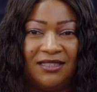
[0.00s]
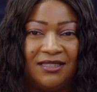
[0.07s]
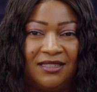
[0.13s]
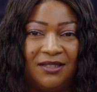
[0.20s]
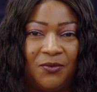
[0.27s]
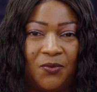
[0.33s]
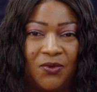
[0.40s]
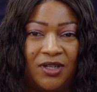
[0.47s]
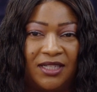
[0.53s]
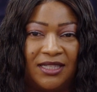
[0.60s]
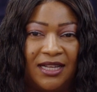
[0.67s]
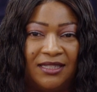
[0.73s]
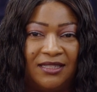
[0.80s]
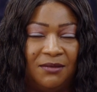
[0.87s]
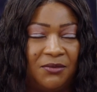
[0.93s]
the work
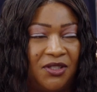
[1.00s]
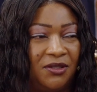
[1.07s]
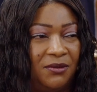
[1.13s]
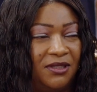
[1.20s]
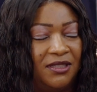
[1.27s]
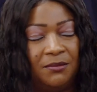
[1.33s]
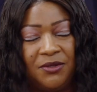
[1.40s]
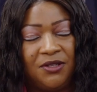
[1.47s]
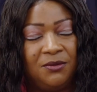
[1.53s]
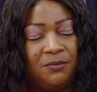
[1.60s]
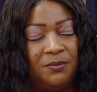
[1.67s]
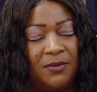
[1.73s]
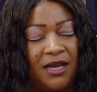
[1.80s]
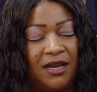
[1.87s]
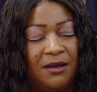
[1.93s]
that
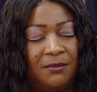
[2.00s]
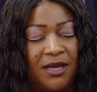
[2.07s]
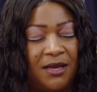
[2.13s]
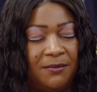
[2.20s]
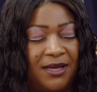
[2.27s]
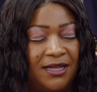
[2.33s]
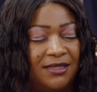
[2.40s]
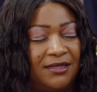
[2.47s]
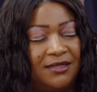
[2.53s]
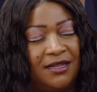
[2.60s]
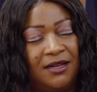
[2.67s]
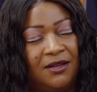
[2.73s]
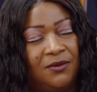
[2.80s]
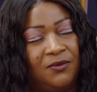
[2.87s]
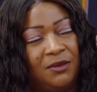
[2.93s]
WMS
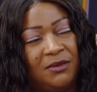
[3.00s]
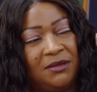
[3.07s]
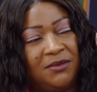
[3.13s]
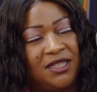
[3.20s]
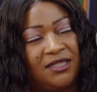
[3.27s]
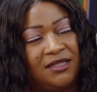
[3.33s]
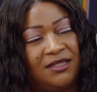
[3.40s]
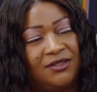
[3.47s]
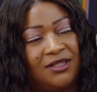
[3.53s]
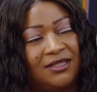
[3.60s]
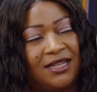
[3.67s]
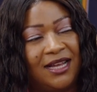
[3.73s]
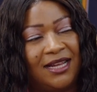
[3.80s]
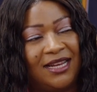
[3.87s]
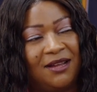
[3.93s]
Women Missionary
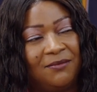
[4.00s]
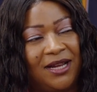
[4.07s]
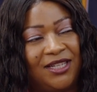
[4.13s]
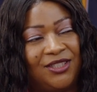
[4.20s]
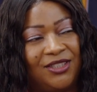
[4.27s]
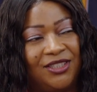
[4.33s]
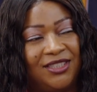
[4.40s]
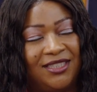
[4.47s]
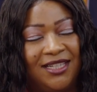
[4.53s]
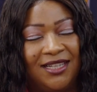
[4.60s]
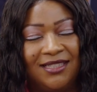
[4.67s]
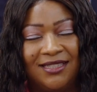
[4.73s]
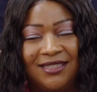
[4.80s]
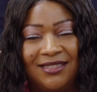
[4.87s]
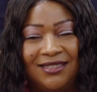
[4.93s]
Society at my church
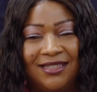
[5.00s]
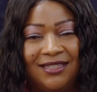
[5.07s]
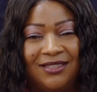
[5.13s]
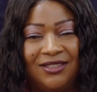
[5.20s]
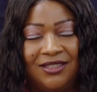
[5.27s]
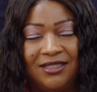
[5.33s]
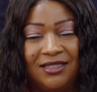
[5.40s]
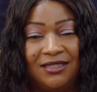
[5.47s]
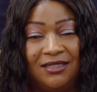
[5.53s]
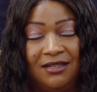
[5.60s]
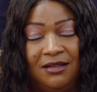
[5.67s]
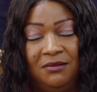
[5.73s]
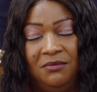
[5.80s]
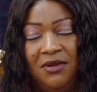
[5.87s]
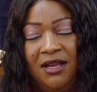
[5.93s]
does is just
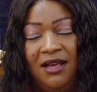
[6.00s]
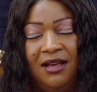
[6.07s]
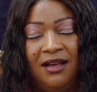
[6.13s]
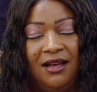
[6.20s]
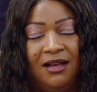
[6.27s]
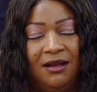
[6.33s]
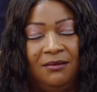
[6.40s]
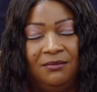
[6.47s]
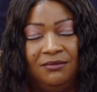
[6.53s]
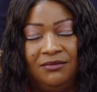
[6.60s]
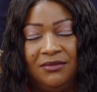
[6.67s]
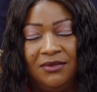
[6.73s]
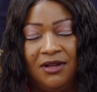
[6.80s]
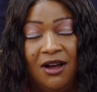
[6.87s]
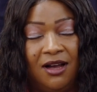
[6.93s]
awesome.
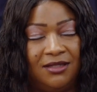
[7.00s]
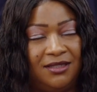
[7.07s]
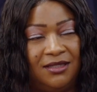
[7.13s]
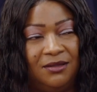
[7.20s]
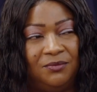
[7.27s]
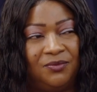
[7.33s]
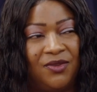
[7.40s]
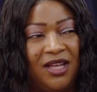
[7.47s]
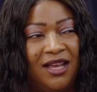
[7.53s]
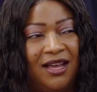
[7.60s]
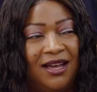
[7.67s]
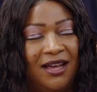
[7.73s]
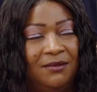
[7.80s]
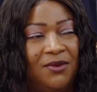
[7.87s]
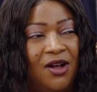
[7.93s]

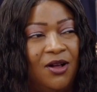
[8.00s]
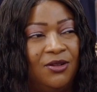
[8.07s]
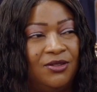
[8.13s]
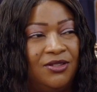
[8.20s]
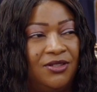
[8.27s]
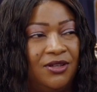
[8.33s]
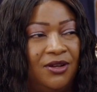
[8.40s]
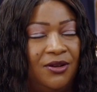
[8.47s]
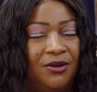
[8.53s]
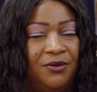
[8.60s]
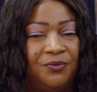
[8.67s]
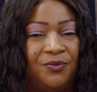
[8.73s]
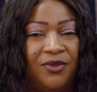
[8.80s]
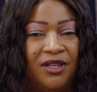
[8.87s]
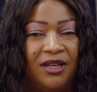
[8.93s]

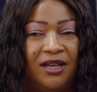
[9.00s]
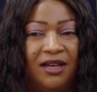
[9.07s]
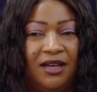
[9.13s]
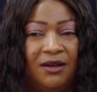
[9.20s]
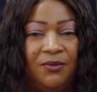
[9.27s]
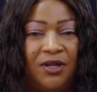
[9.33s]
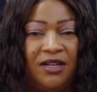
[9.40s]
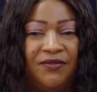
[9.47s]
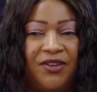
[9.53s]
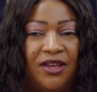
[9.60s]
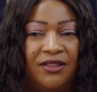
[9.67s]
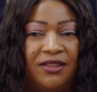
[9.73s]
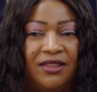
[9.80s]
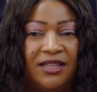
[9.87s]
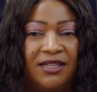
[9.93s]
Also, one of the
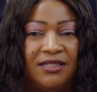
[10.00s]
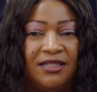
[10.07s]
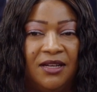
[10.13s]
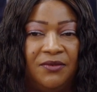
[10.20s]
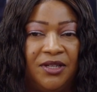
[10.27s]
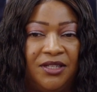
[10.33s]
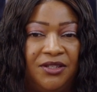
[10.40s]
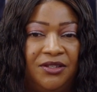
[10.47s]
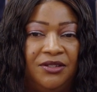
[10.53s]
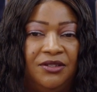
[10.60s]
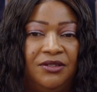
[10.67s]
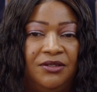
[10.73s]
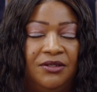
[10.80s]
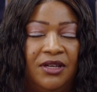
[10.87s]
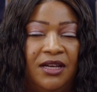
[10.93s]
other things that we
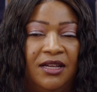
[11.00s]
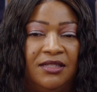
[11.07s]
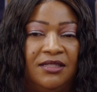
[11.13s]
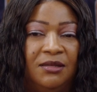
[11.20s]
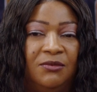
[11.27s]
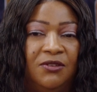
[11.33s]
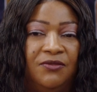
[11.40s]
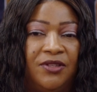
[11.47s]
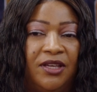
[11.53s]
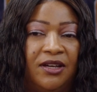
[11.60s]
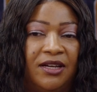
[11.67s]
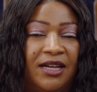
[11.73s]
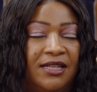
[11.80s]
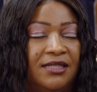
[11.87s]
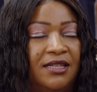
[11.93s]
do, some of the
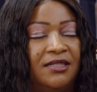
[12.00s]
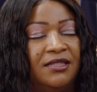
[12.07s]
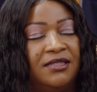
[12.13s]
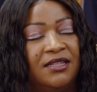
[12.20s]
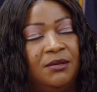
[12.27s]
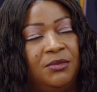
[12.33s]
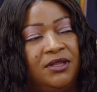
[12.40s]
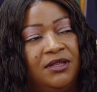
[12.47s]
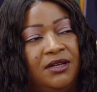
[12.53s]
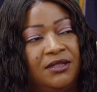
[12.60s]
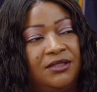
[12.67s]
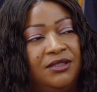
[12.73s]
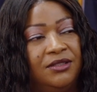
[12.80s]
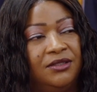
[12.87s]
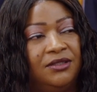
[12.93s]
organizations I
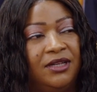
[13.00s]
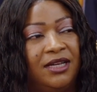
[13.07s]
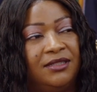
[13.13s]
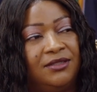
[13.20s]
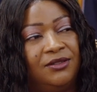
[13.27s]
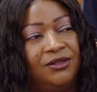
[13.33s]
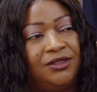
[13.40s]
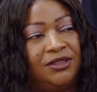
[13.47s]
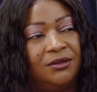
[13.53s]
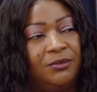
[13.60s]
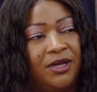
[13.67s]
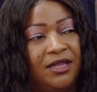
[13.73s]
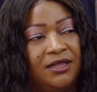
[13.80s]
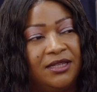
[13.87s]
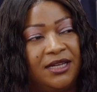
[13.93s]
belong to, I told you
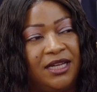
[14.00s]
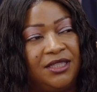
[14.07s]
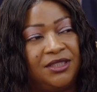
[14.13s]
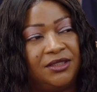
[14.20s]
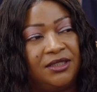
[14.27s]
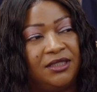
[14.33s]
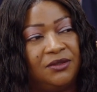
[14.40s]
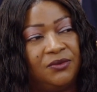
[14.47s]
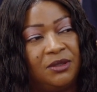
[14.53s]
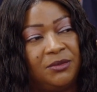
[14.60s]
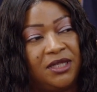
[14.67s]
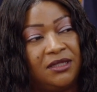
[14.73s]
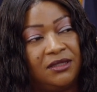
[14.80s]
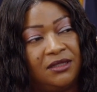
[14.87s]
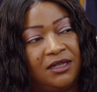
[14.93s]
about the Nigerian
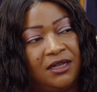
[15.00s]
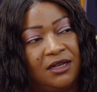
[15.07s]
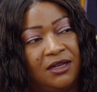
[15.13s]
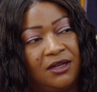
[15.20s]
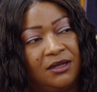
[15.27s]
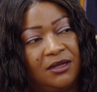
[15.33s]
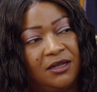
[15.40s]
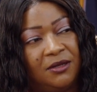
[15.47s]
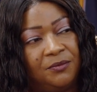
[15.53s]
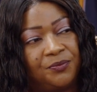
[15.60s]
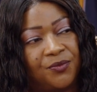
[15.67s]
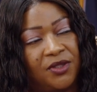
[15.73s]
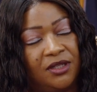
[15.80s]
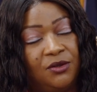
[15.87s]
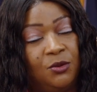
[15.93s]
women,
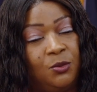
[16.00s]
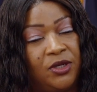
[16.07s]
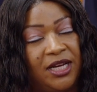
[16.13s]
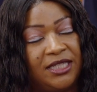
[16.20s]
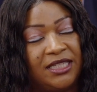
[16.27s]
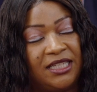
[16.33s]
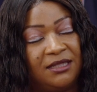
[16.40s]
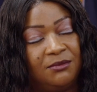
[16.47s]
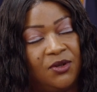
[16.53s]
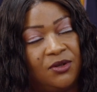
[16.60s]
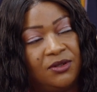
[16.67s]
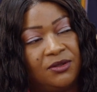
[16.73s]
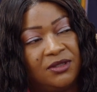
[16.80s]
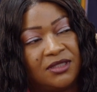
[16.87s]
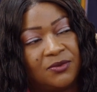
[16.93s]
Umuadi
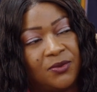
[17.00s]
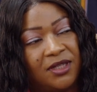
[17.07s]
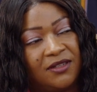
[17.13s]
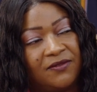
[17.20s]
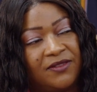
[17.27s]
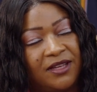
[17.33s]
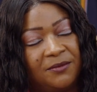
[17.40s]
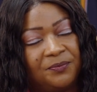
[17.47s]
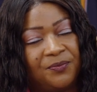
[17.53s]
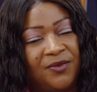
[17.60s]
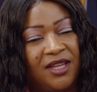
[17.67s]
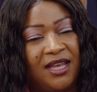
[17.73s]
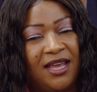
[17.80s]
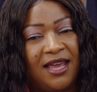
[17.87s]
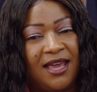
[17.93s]
Igbo is one of them,
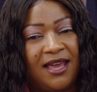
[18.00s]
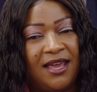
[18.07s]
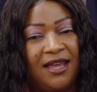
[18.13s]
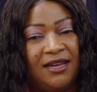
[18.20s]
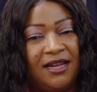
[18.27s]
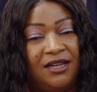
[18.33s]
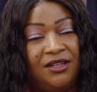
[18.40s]
and